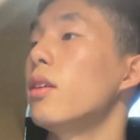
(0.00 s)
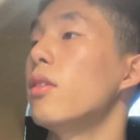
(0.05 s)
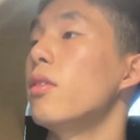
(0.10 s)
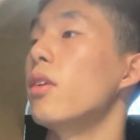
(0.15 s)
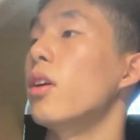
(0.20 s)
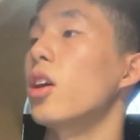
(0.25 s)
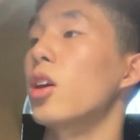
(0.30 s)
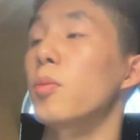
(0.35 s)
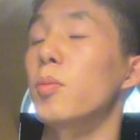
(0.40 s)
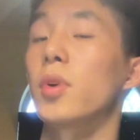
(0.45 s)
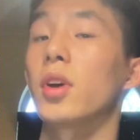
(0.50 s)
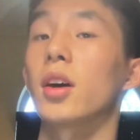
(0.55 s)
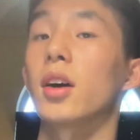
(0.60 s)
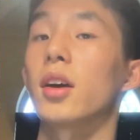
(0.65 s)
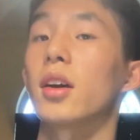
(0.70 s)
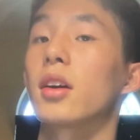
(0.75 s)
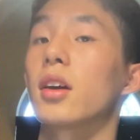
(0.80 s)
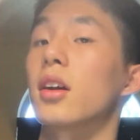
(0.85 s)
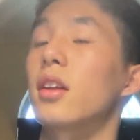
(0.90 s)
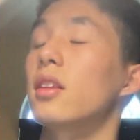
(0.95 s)
R P
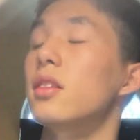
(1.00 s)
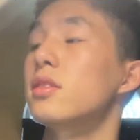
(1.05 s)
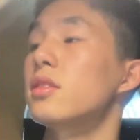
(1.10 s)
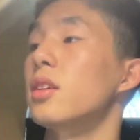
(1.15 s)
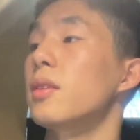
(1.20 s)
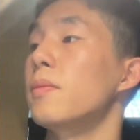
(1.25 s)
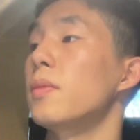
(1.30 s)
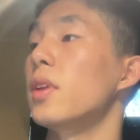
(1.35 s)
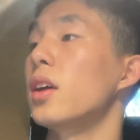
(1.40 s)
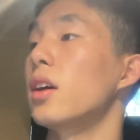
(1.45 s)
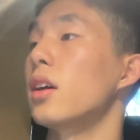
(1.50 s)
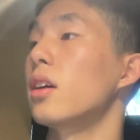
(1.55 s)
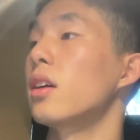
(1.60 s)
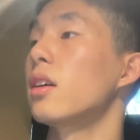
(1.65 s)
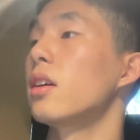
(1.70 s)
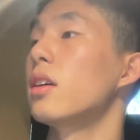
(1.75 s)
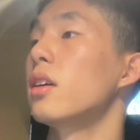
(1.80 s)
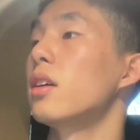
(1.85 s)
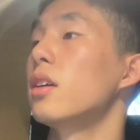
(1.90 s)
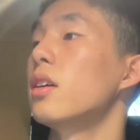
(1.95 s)
I, kind of the same thing.
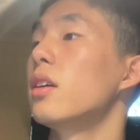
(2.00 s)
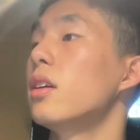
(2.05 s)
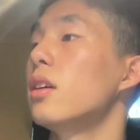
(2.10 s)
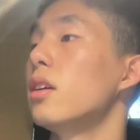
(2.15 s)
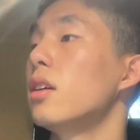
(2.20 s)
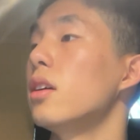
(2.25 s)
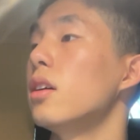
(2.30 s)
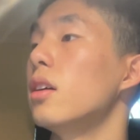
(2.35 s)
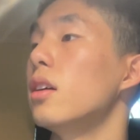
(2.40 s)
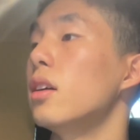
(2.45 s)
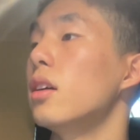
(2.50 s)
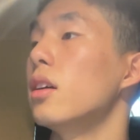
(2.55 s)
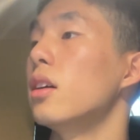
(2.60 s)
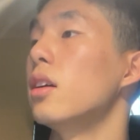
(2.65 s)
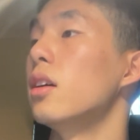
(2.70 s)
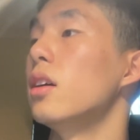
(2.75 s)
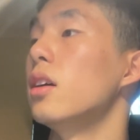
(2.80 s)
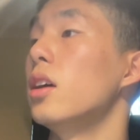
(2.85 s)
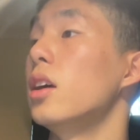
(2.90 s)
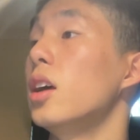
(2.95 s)

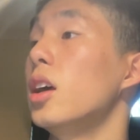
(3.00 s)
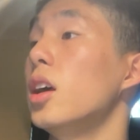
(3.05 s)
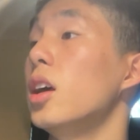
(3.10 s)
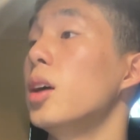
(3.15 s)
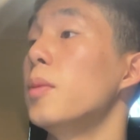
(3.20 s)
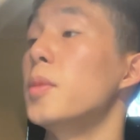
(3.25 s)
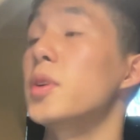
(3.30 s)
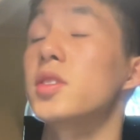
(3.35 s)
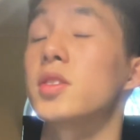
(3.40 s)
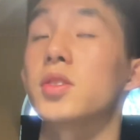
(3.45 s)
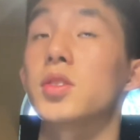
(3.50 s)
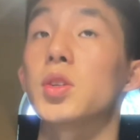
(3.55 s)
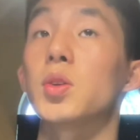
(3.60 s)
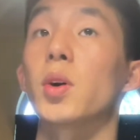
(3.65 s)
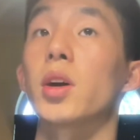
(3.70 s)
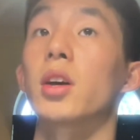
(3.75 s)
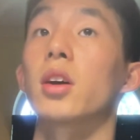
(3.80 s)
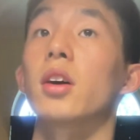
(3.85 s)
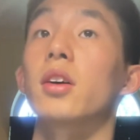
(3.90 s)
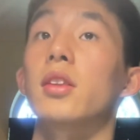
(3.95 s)
Uh, M S S U,
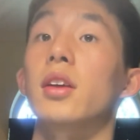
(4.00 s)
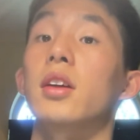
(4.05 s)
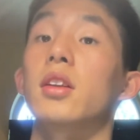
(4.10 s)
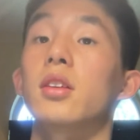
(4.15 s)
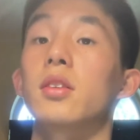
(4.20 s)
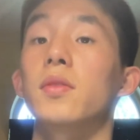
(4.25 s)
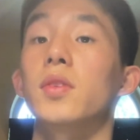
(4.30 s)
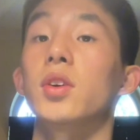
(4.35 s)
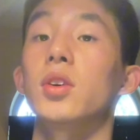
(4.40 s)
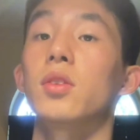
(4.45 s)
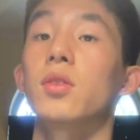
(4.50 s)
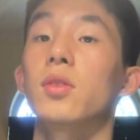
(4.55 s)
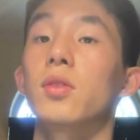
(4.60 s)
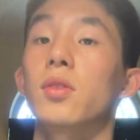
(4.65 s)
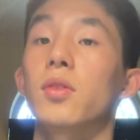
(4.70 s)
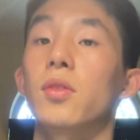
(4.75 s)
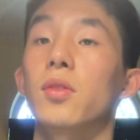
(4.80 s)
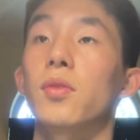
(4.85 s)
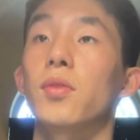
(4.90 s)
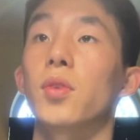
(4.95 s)
I got the interview
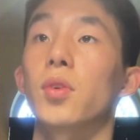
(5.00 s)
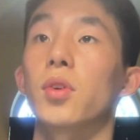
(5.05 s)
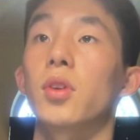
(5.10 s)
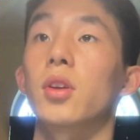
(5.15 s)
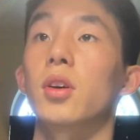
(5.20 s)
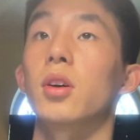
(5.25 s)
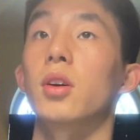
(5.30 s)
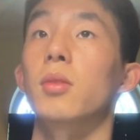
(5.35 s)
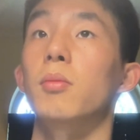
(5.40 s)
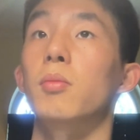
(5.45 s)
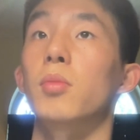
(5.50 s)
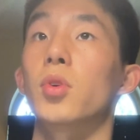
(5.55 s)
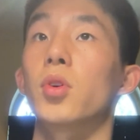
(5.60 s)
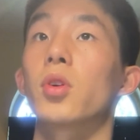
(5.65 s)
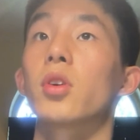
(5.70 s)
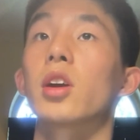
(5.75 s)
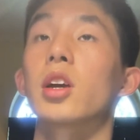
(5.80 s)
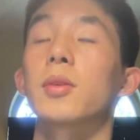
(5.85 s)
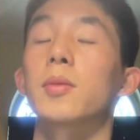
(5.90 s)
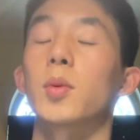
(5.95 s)
for the
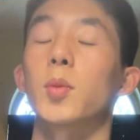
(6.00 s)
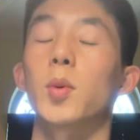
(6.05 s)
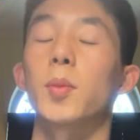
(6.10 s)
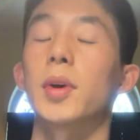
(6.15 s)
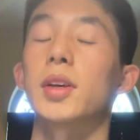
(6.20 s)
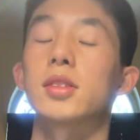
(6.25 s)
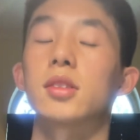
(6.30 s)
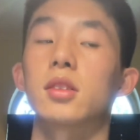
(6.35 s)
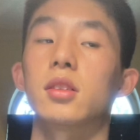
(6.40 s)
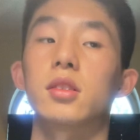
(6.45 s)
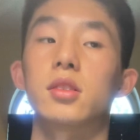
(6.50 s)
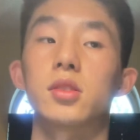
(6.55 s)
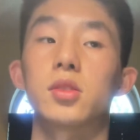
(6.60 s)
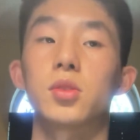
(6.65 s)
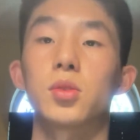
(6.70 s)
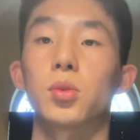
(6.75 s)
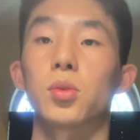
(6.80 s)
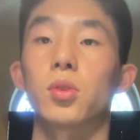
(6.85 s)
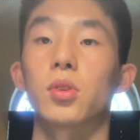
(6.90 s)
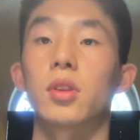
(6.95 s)
program, and we basically just
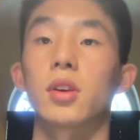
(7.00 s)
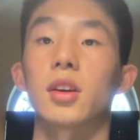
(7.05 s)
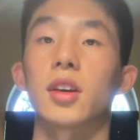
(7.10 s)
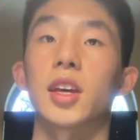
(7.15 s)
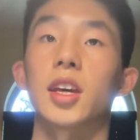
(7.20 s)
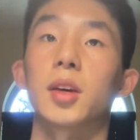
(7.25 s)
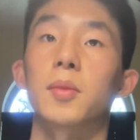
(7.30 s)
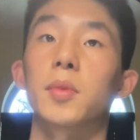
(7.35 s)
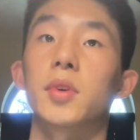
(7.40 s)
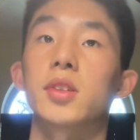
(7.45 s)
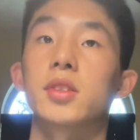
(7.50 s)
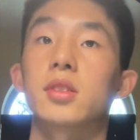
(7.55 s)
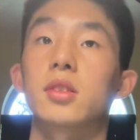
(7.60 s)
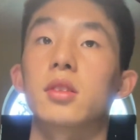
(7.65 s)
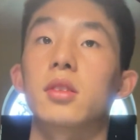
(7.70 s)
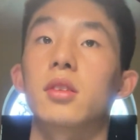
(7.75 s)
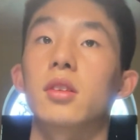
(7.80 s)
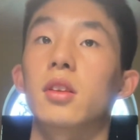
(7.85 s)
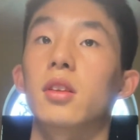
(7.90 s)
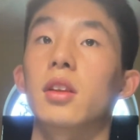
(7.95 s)
toured the campus
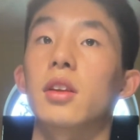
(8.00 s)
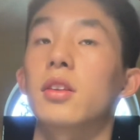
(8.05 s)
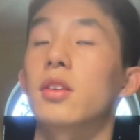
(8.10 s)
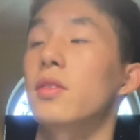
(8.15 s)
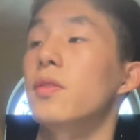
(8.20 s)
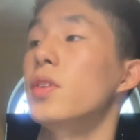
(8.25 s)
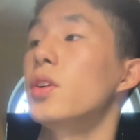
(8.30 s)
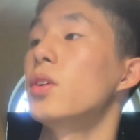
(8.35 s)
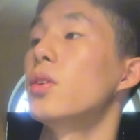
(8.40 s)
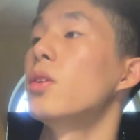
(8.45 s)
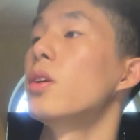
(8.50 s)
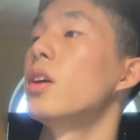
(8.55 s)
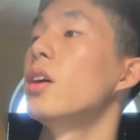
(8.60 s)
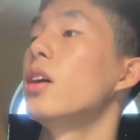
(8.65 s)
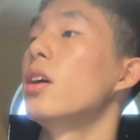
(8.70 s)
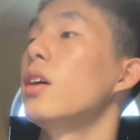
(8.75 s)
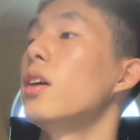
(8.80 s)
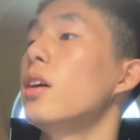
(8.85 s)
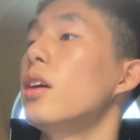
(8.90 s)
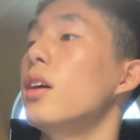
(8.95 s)
and did the interview.
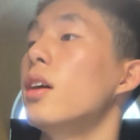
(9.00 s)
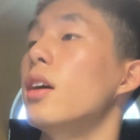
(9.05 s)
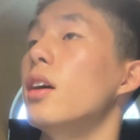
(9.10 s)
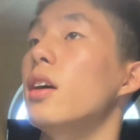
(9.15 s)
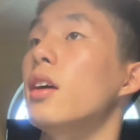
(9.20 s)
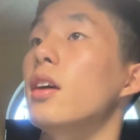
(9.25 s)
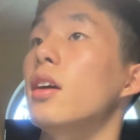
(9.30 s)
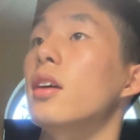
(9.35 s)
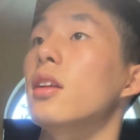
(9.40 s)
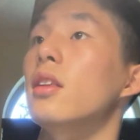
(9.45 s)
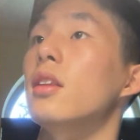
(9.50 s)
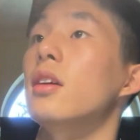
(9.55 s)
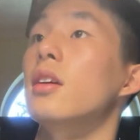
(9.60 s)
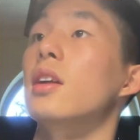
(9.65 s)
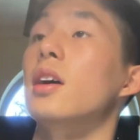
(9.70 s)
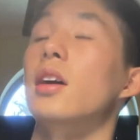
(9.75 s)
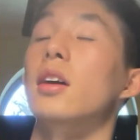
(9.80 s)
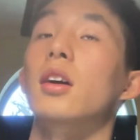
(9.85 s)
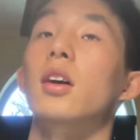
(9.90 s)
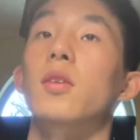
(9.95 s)
And then
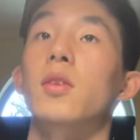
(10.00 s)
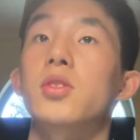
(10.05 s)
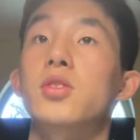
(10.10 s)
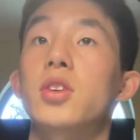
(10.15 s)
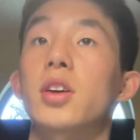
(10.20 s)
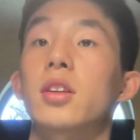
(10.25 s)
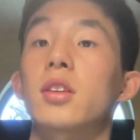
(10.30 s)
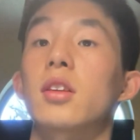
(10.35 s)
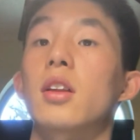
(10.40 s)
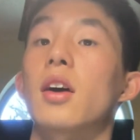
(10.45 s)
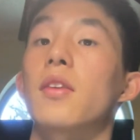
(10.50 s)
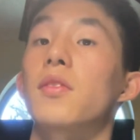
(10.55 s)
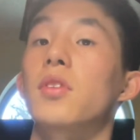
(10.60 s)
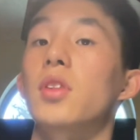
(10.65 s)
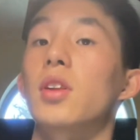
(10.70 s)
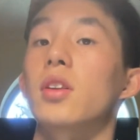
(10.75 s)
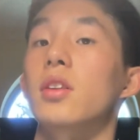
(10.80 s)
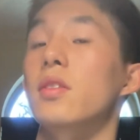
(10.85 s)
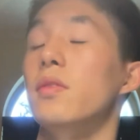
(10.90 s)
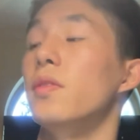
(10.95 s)
I got rejected after
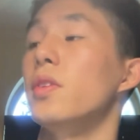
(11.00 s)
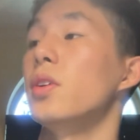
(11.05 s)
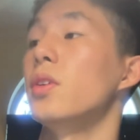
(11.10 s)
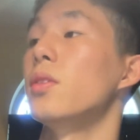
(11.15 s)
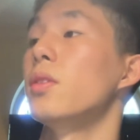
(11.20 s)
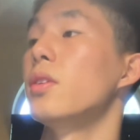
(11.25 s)
the interview.